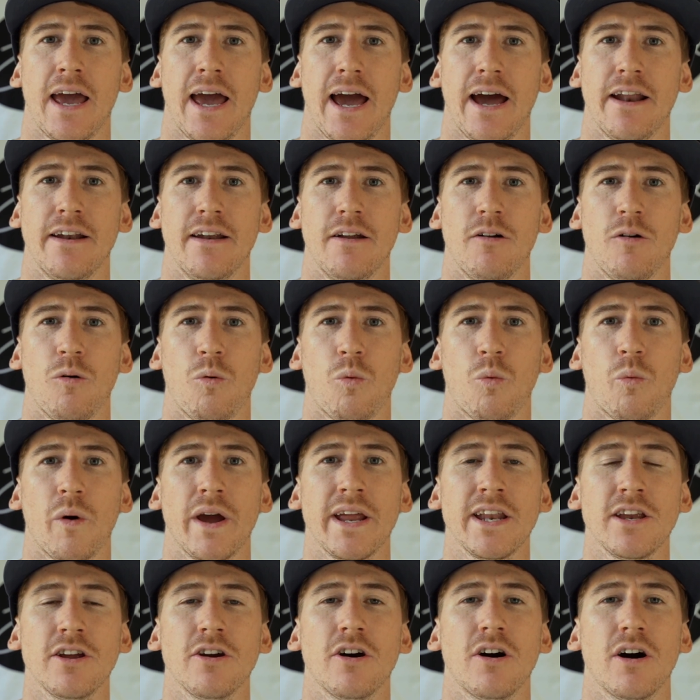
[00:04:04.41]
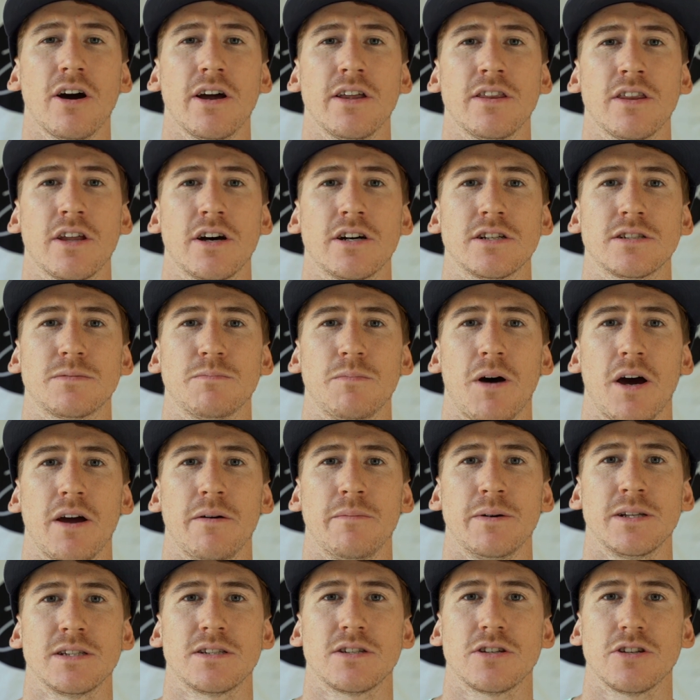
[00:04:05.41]
and when you are in those
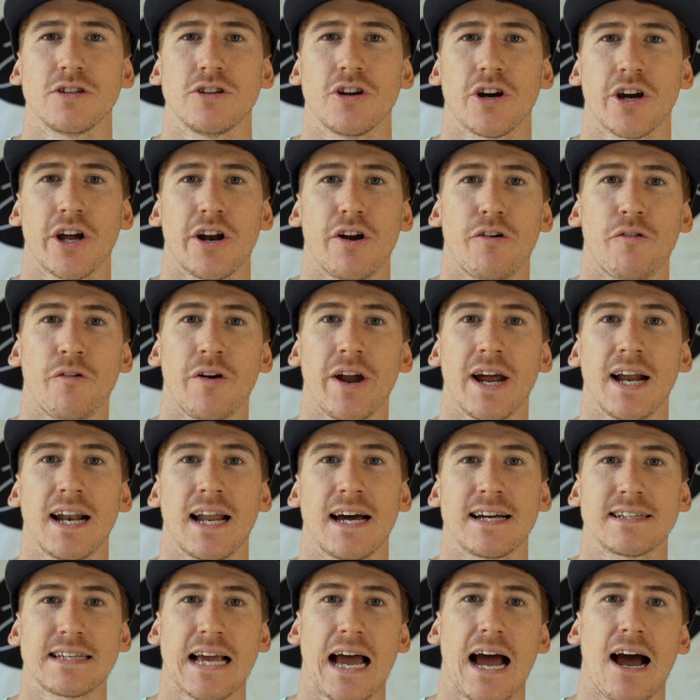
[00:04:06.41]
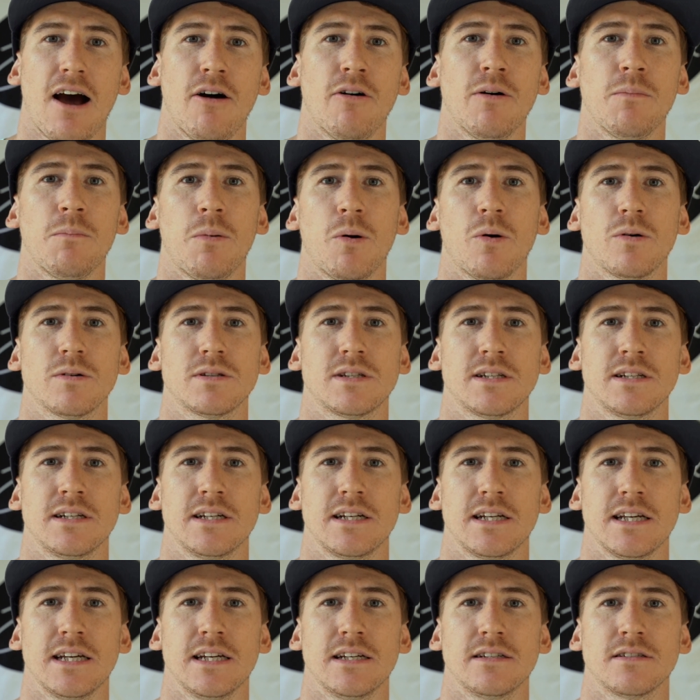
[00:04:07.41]
moments, you're going to realize how important
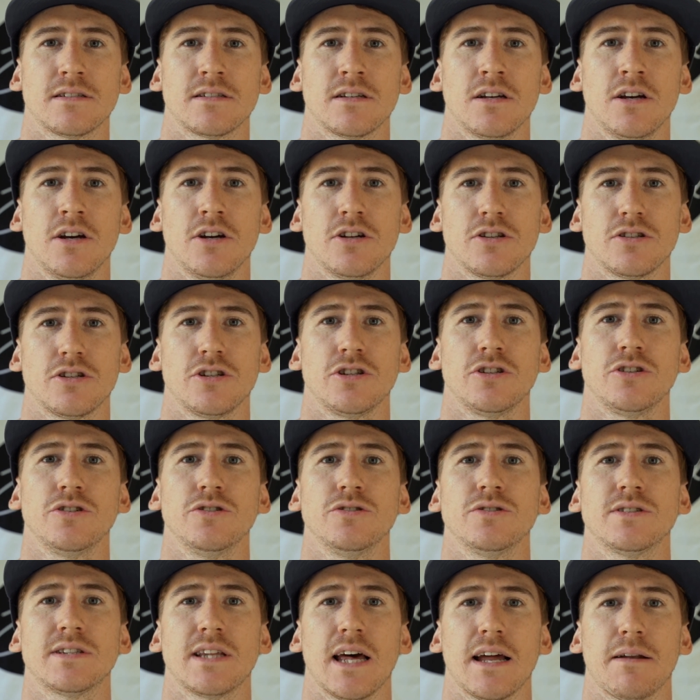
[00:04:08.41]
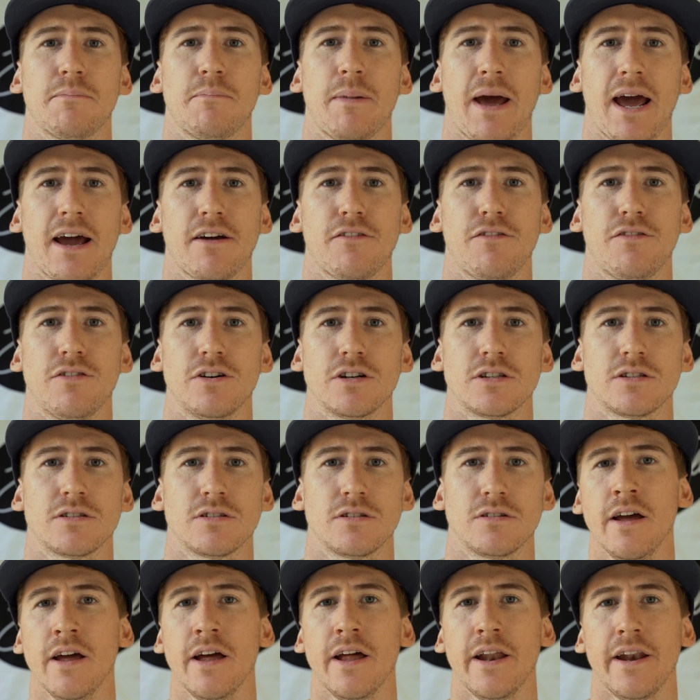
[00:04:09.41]
it is to use that back foot.